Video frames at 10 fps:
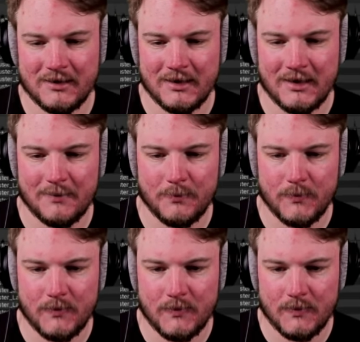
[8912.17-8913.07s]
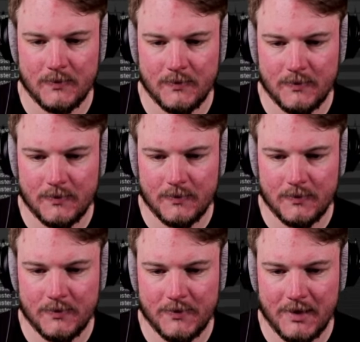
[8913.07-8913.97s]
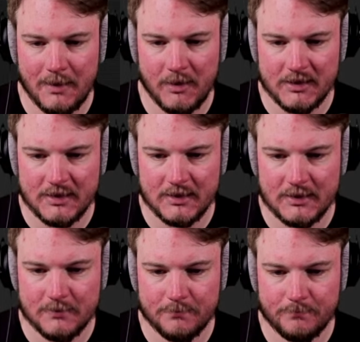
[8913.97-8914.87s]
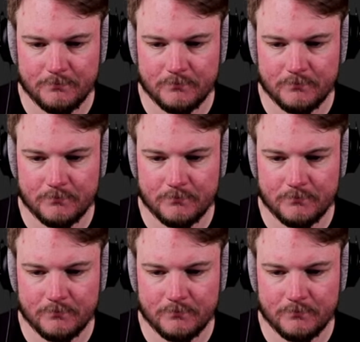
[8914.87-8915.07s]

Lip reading: Yeah. That makes sense.